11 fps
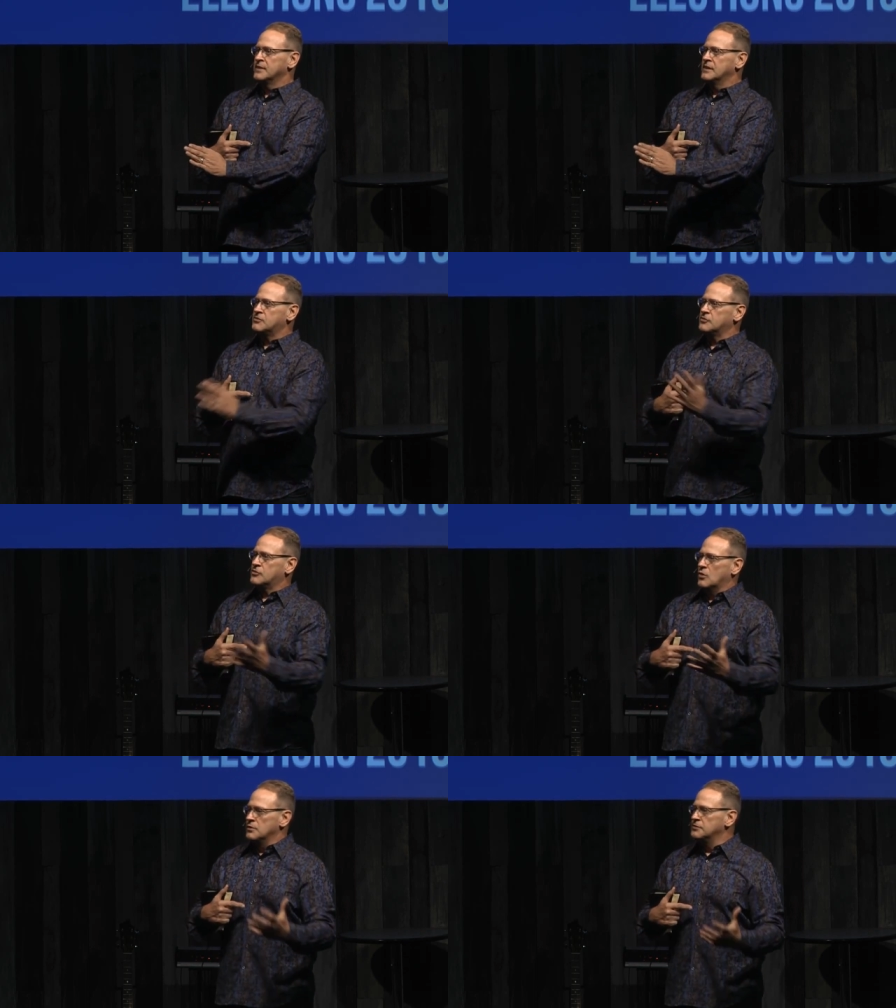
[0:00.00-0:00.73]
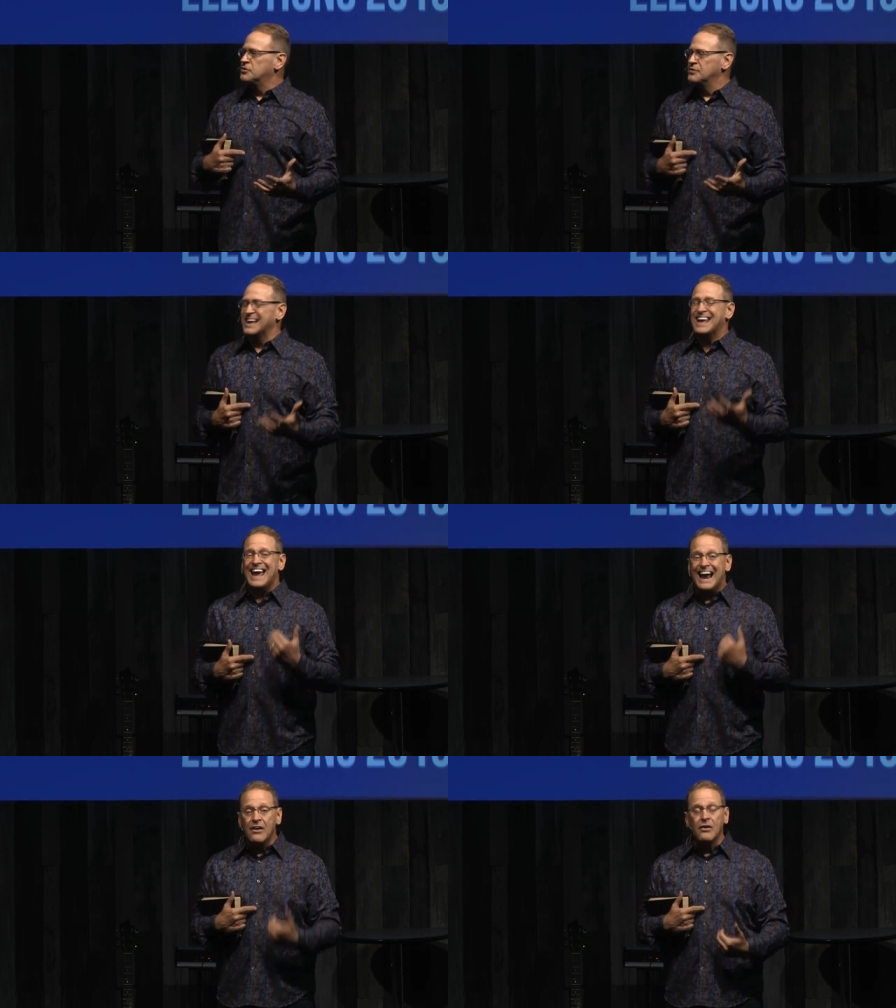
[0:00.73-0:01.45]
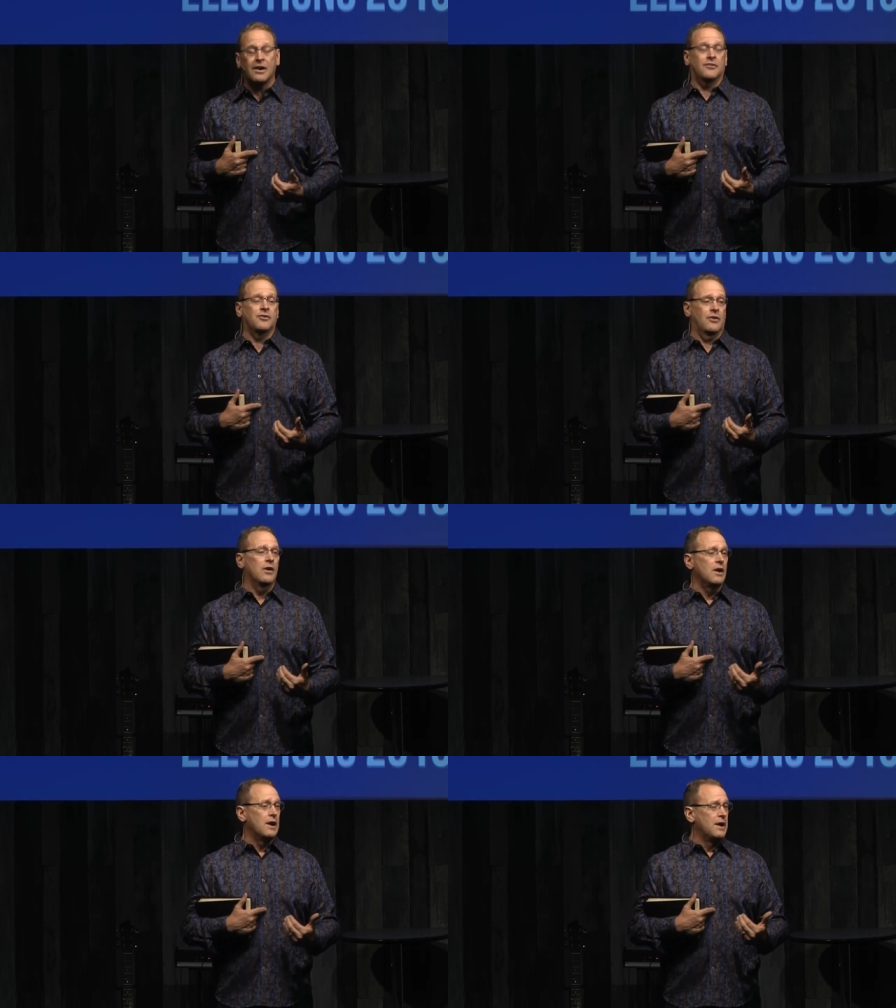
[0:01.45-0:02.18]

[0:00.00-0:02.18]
This is going to the character